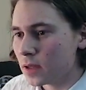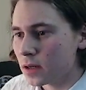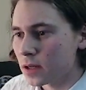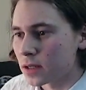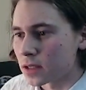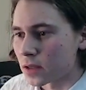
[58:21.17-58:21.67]

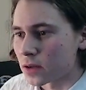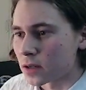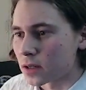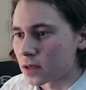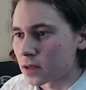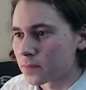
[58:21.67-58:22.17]

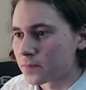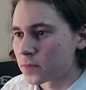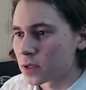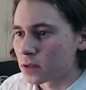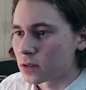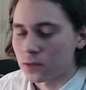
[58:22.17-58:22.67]
Another
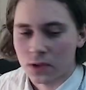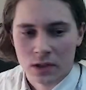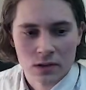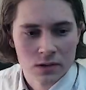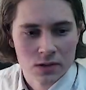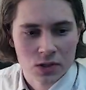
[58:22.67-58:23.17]
quick
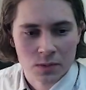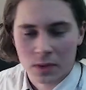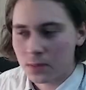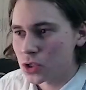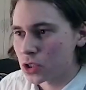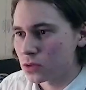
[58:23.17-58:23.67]
stream
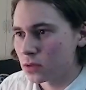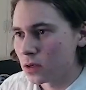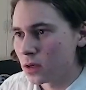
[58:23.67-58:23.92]
commission.